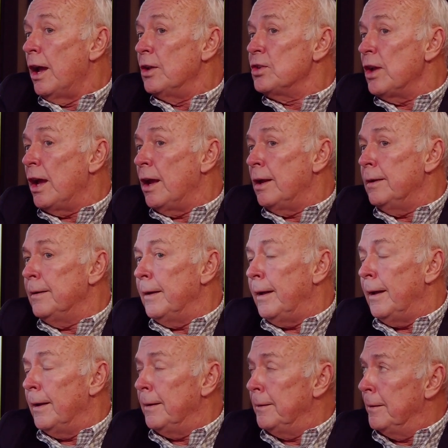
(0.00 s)

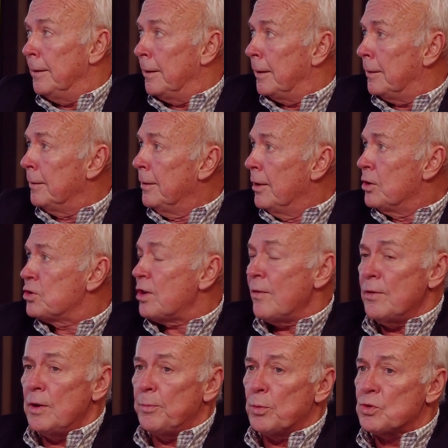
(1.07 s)
And
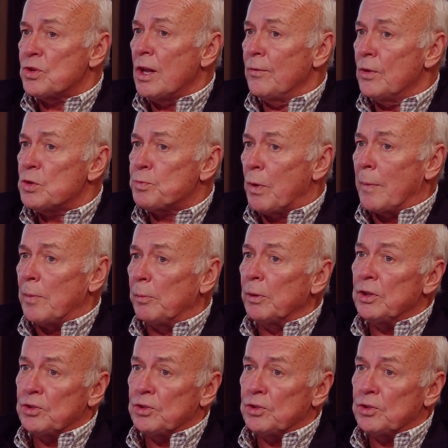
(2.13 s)
70% of it's probably